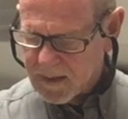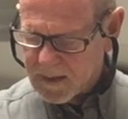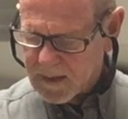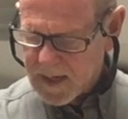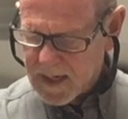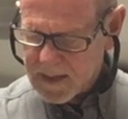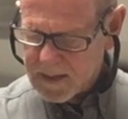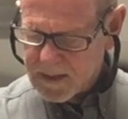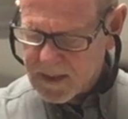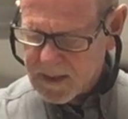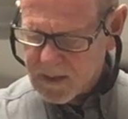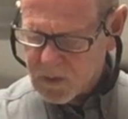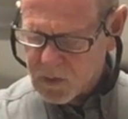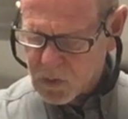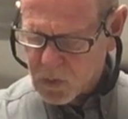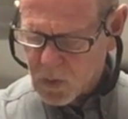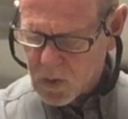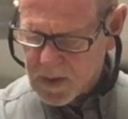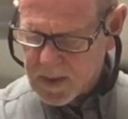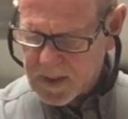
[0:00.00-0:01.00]
19,
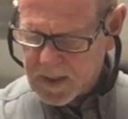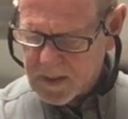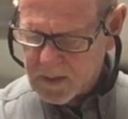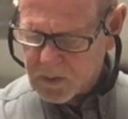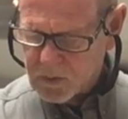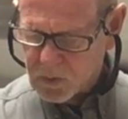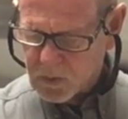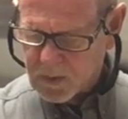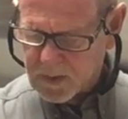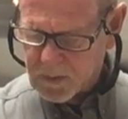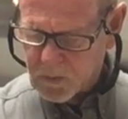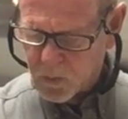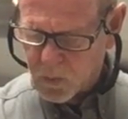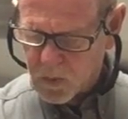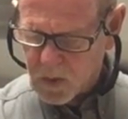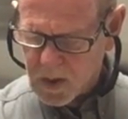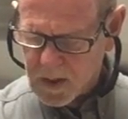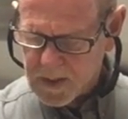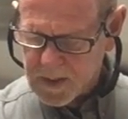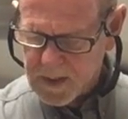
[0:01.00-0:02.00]
20,
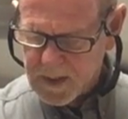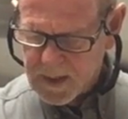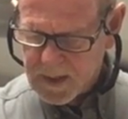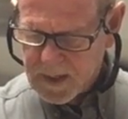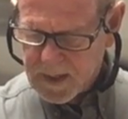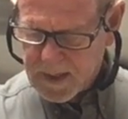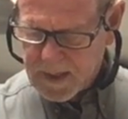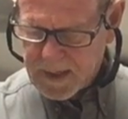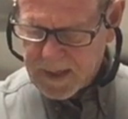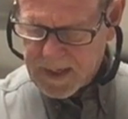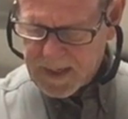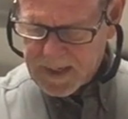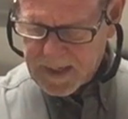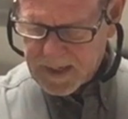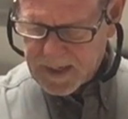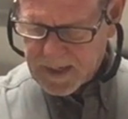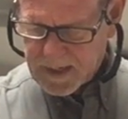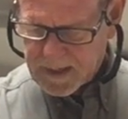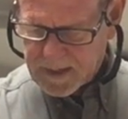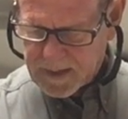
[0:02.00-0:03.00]
21
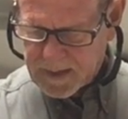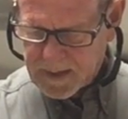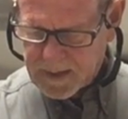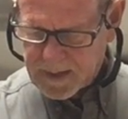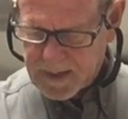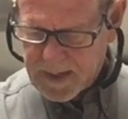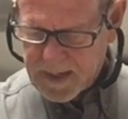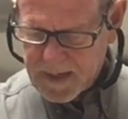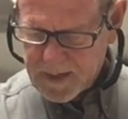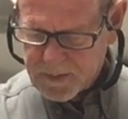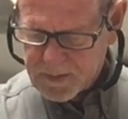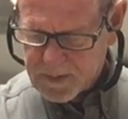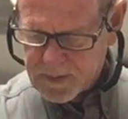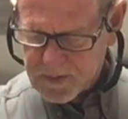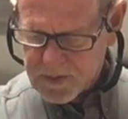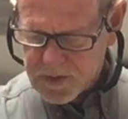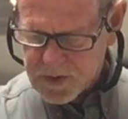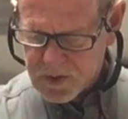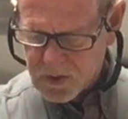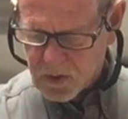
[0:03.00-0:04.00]
1/8.
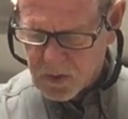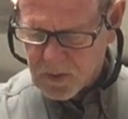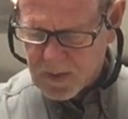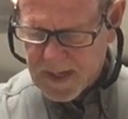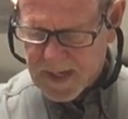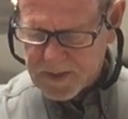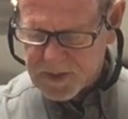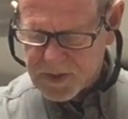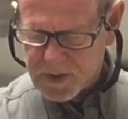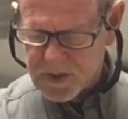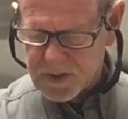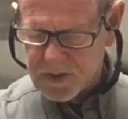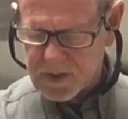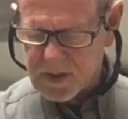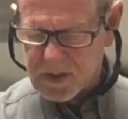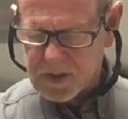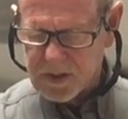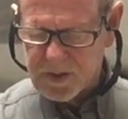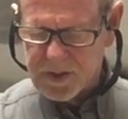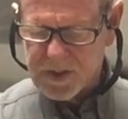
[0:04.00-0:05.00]
So that's
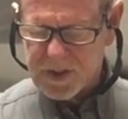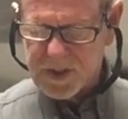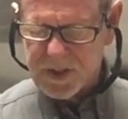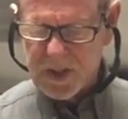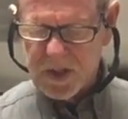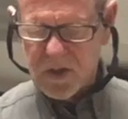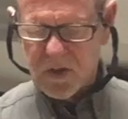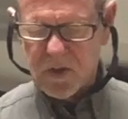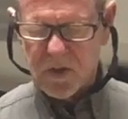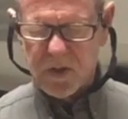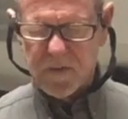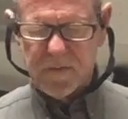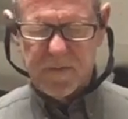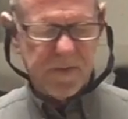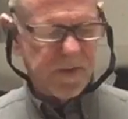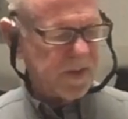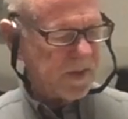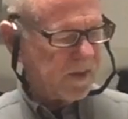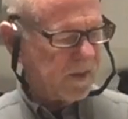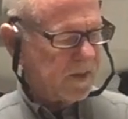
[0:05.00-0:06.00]
the center
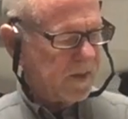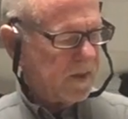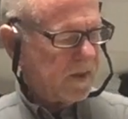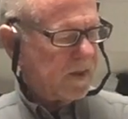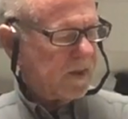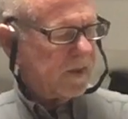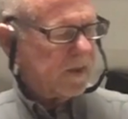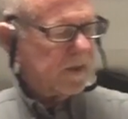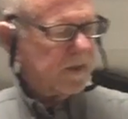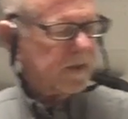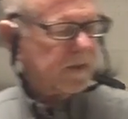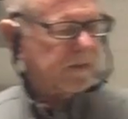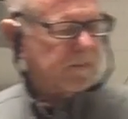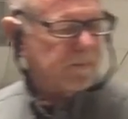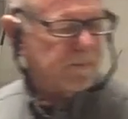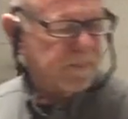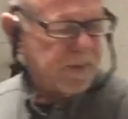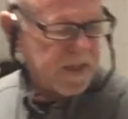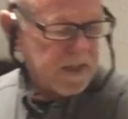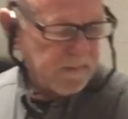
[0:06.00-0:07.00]
of the
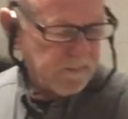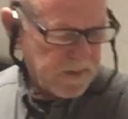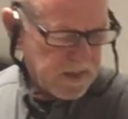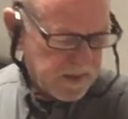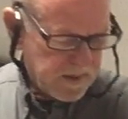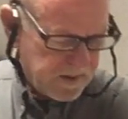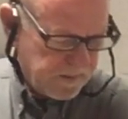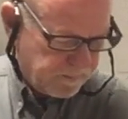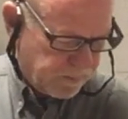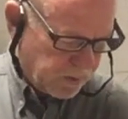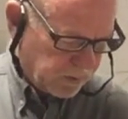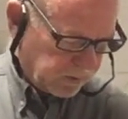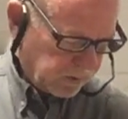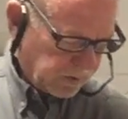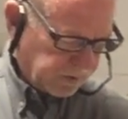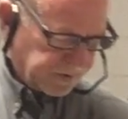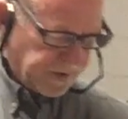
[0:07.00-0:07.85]
beam there. You can put a little